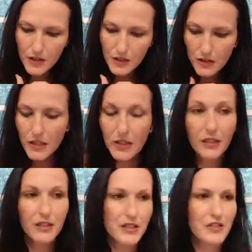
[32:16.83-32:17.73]
the
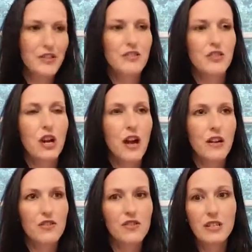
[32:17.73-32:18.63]
youngest
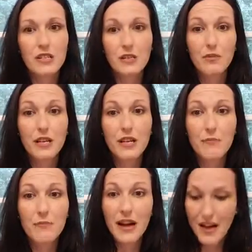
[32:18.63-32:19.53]
child. And he said, "Bring him
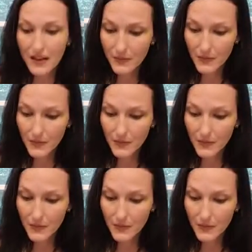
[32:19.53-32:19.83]
back."